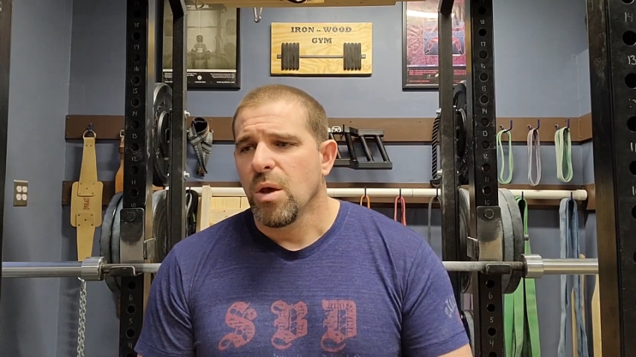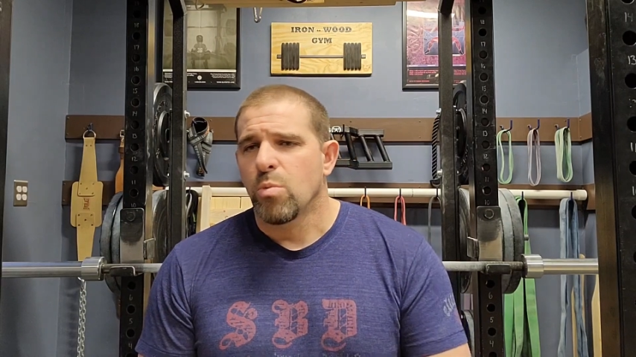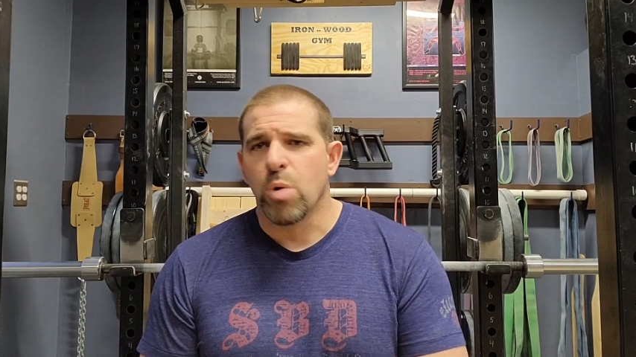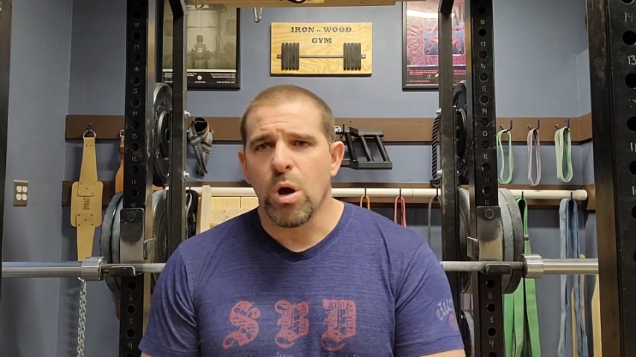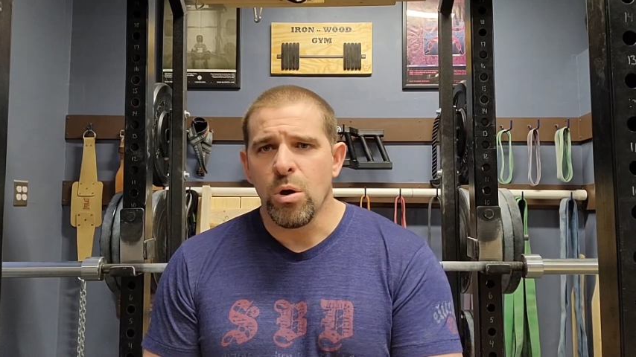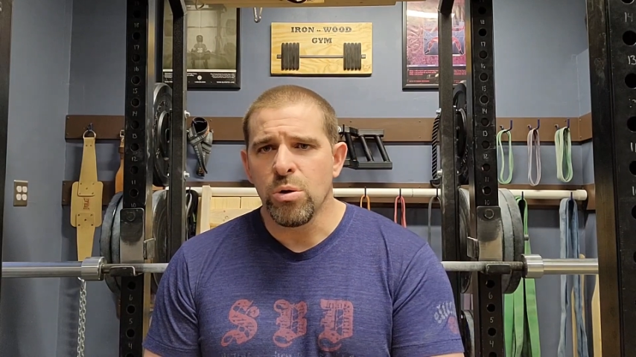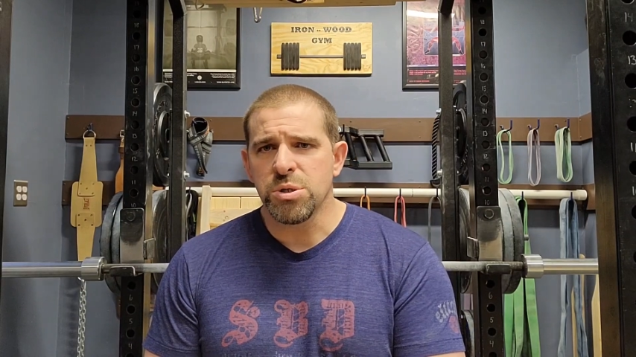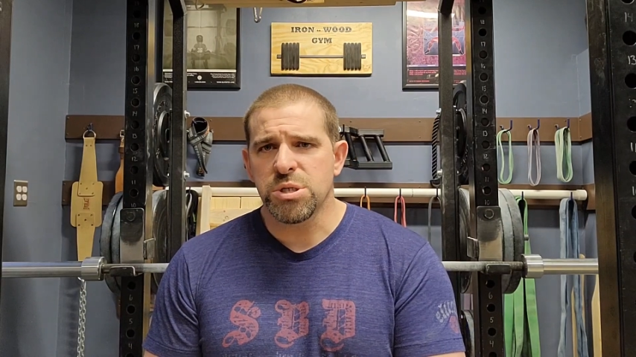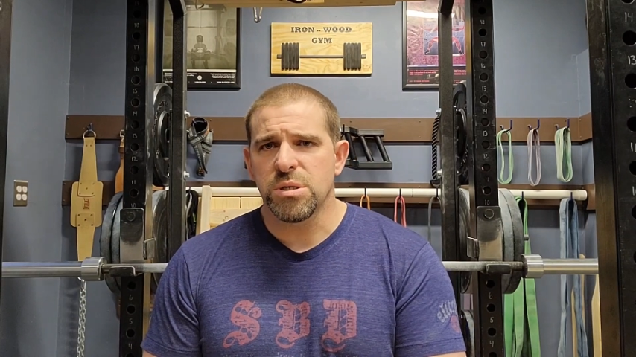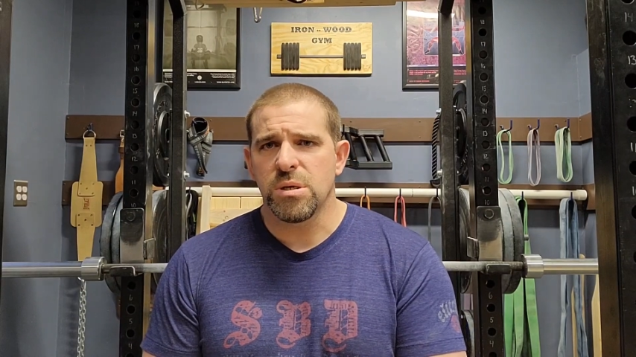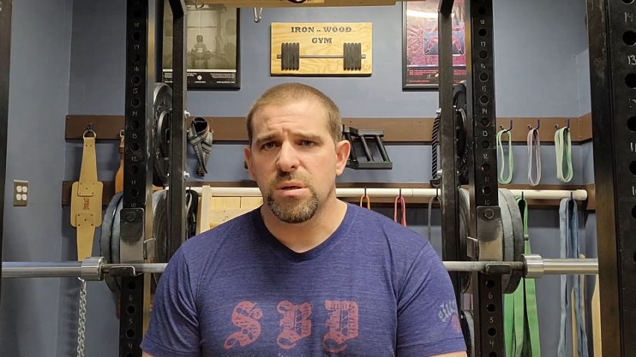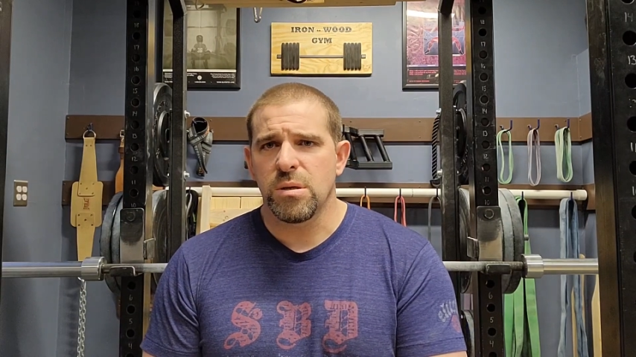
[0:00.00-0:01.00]

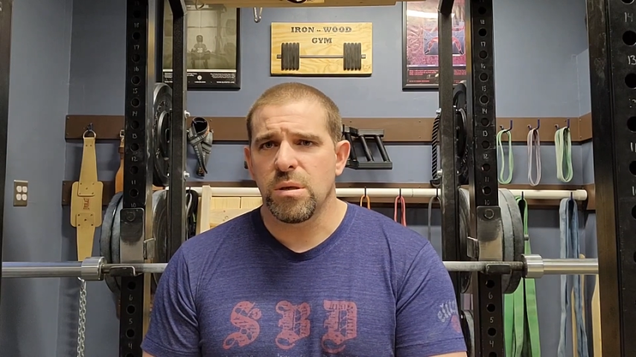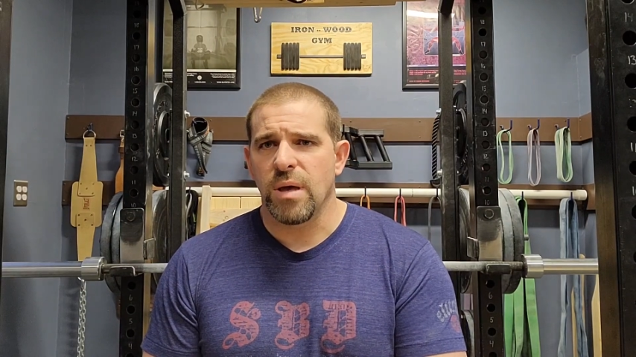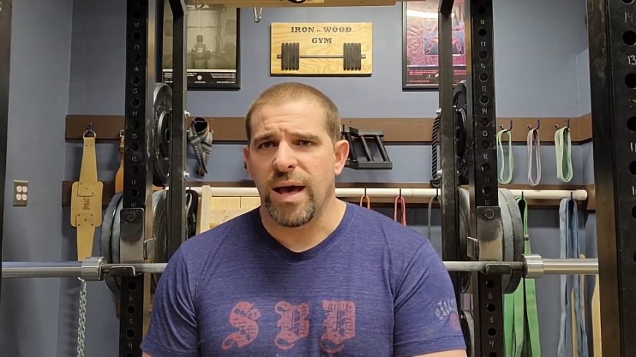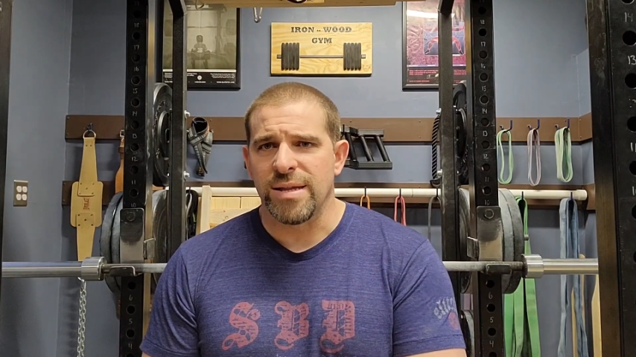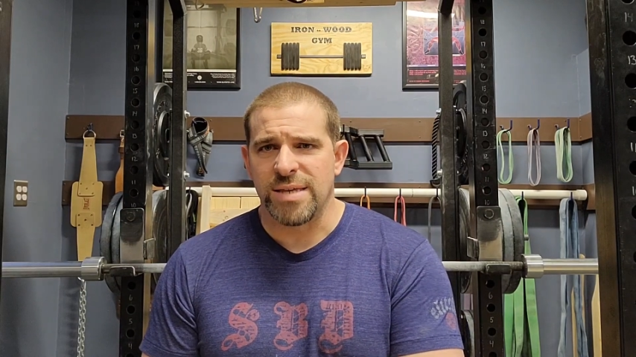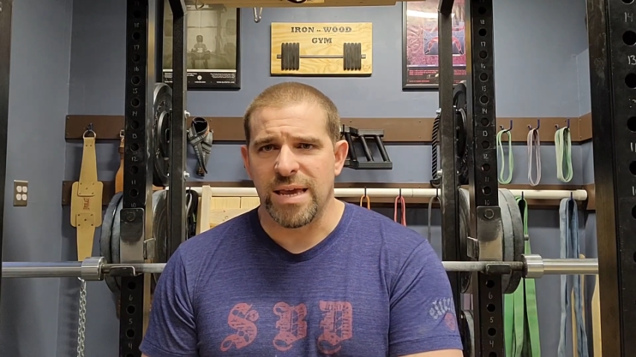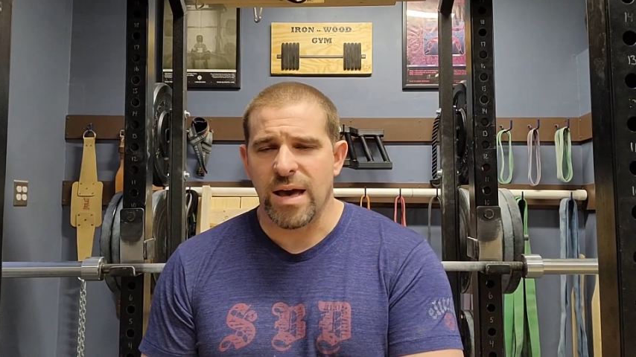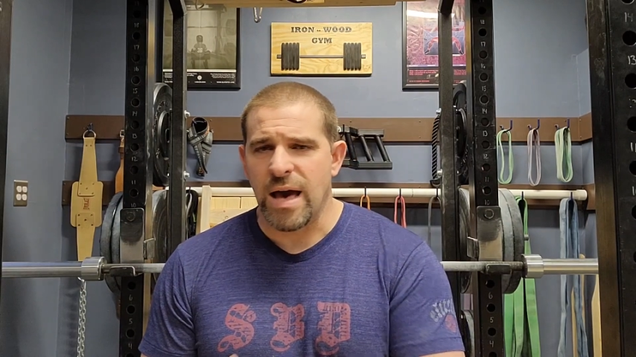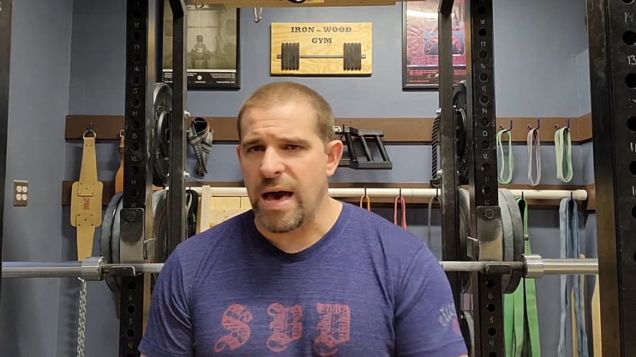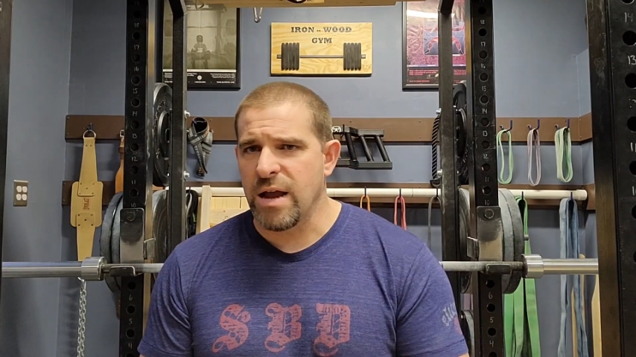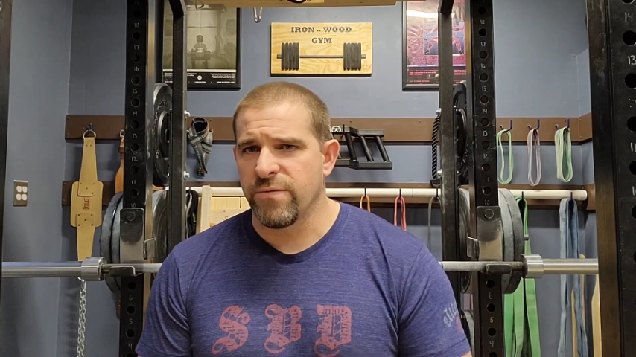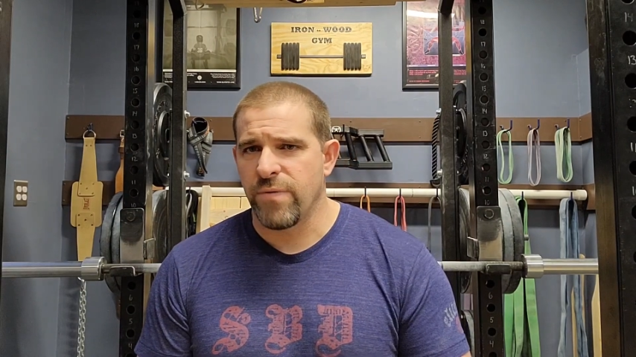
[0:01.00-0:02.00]
Rows, I take a
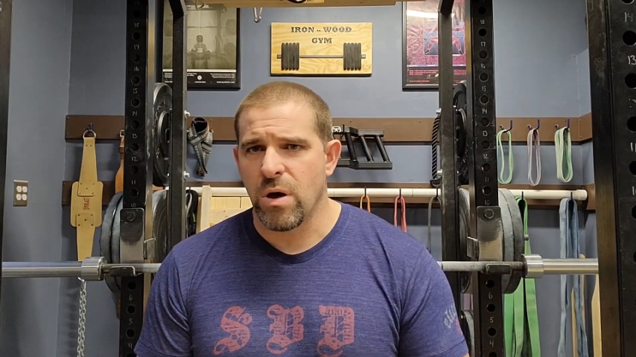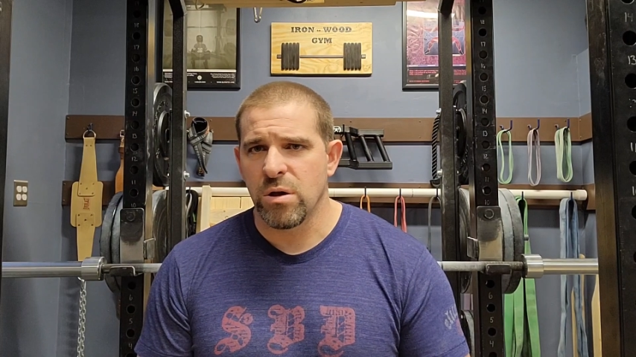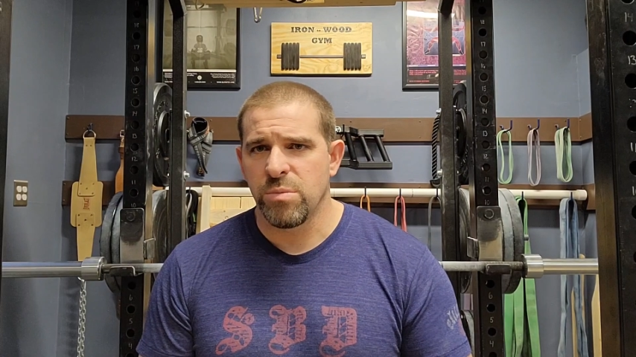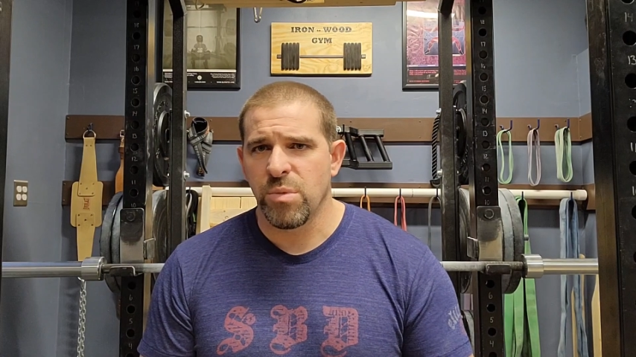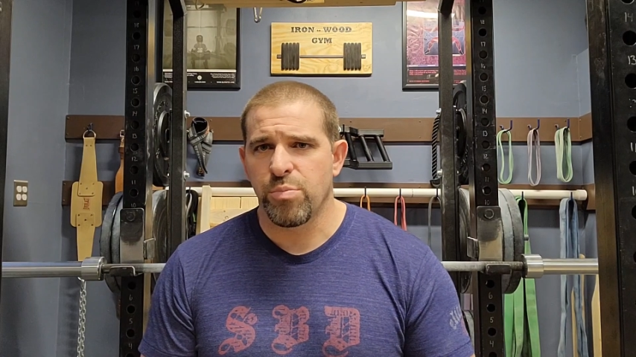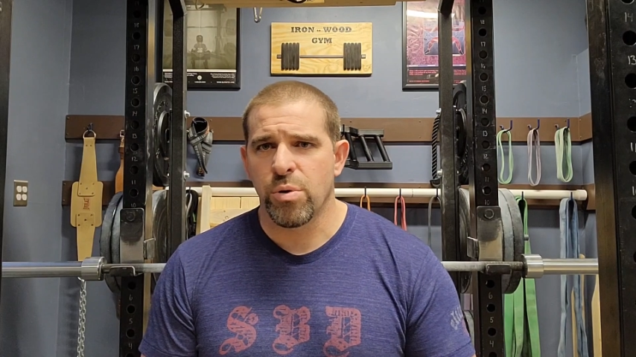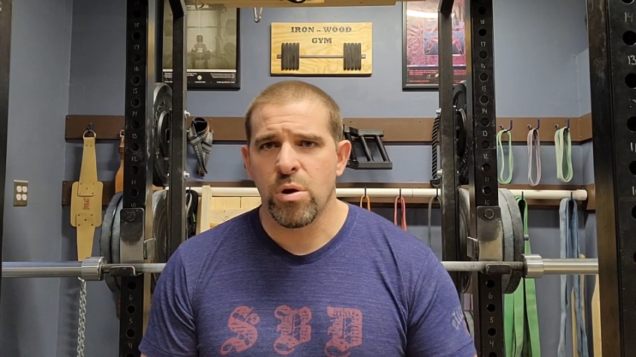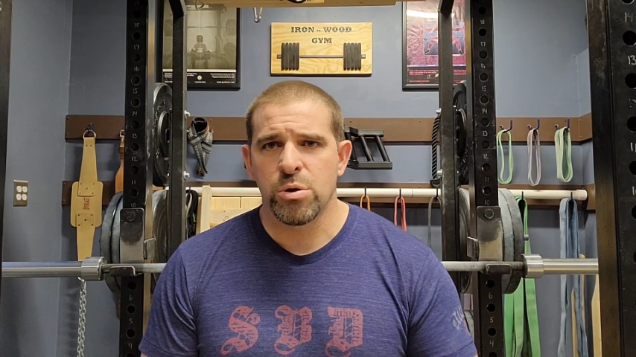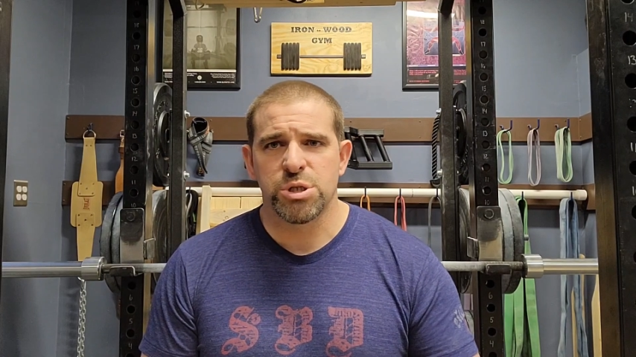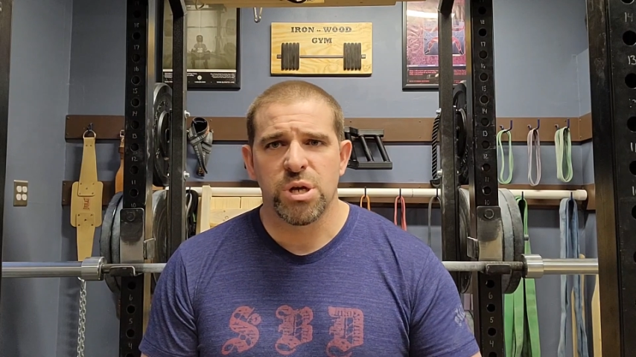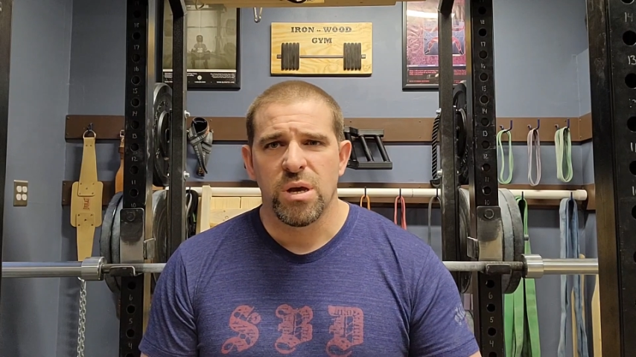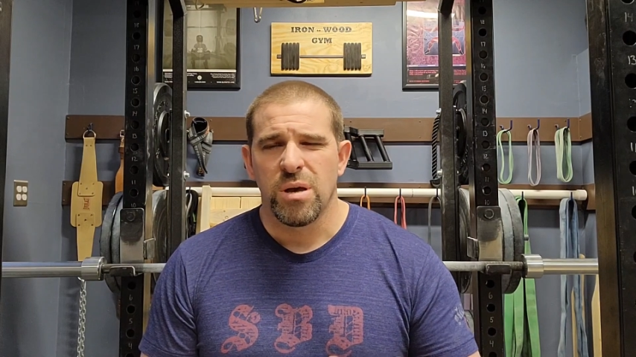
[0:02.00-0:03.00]
higher volume
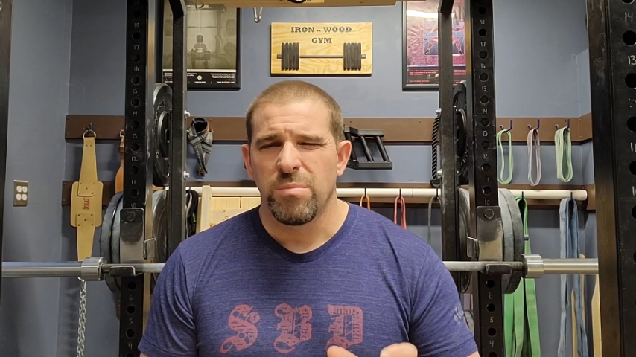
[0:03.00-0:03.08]
approach.